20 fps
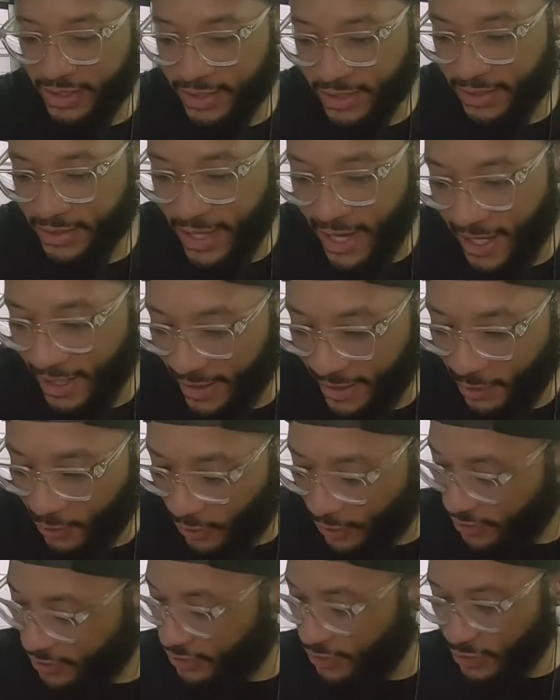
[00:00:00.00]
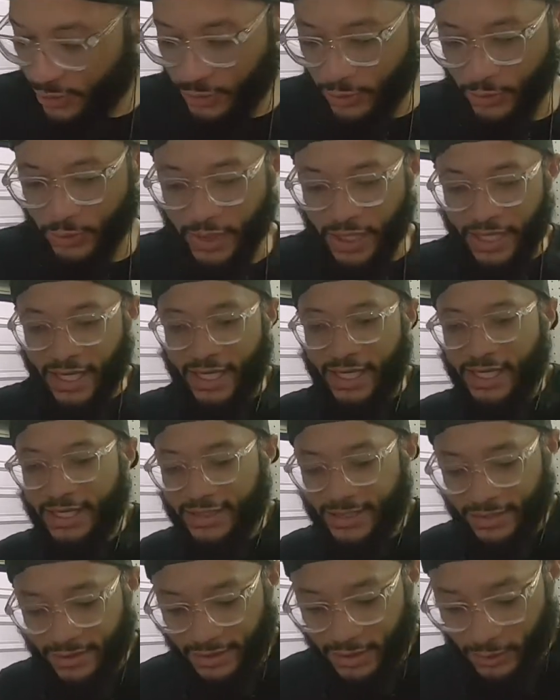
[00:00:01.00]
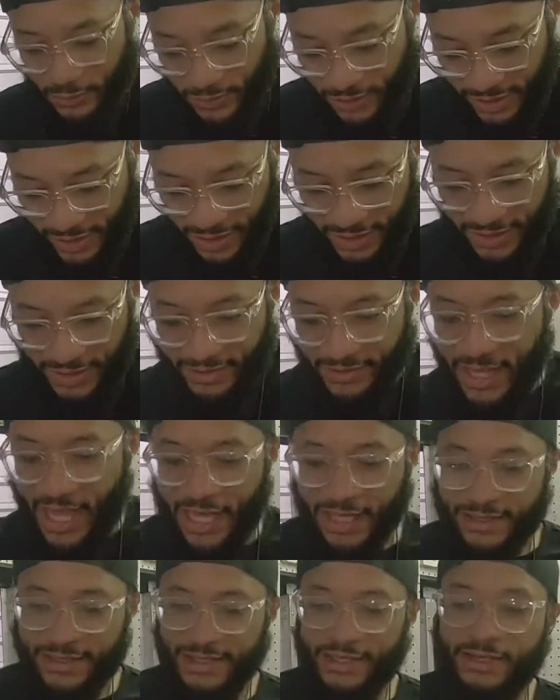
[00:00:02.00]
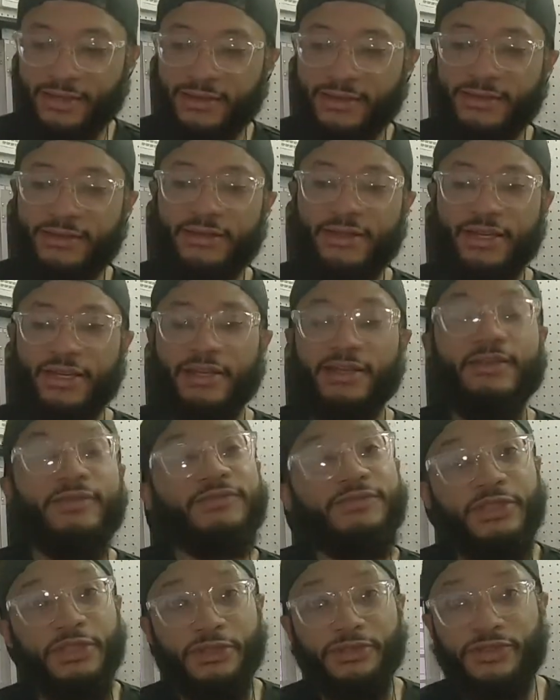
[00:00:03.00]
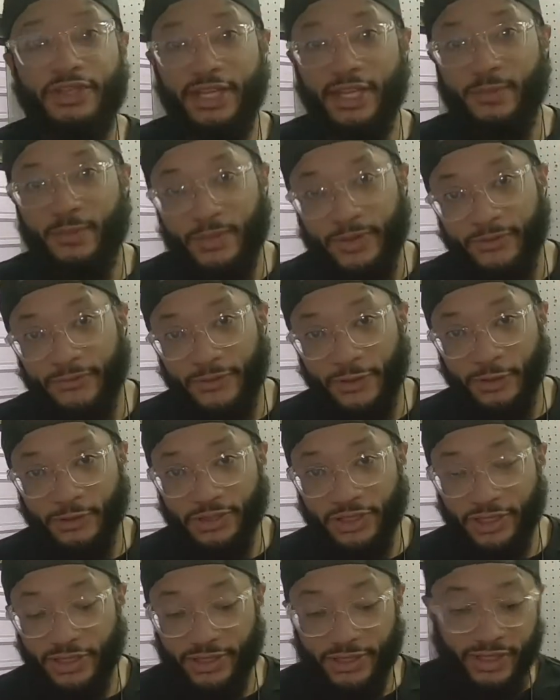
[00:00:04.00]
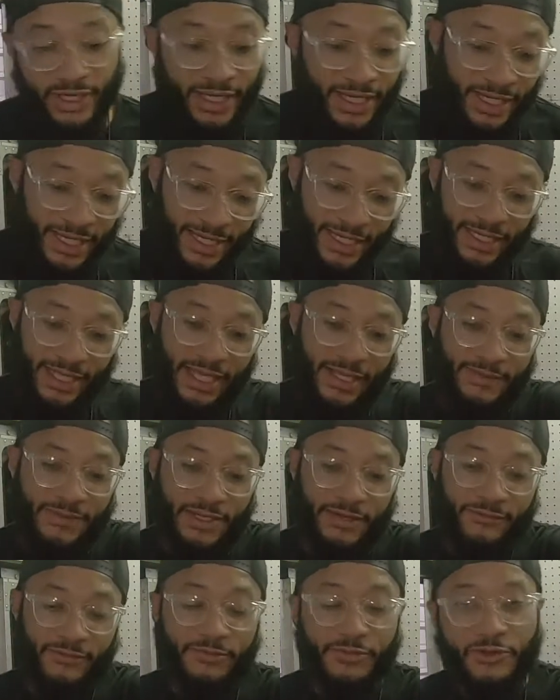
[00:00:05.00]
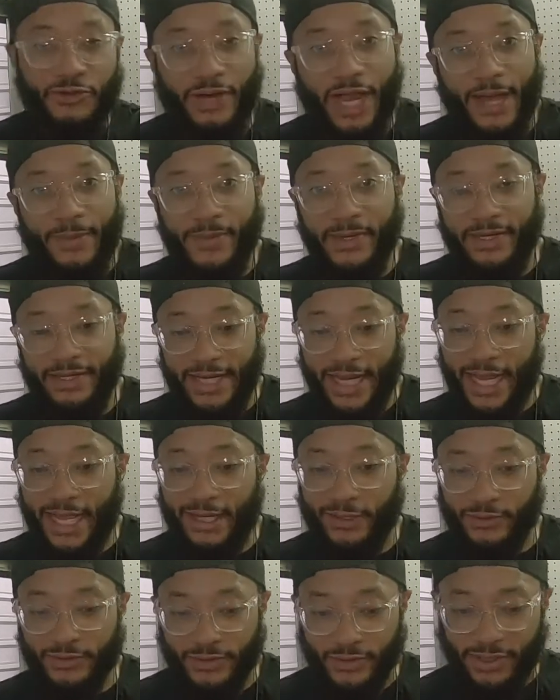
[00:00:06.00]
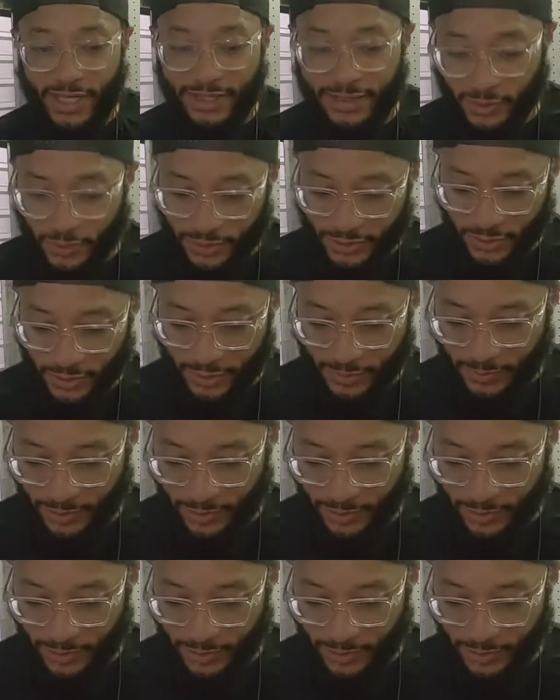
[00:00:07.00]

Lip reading: to that, it also is a little seat. It locks in your deep filter. It keeps it from dropping down. So that's also a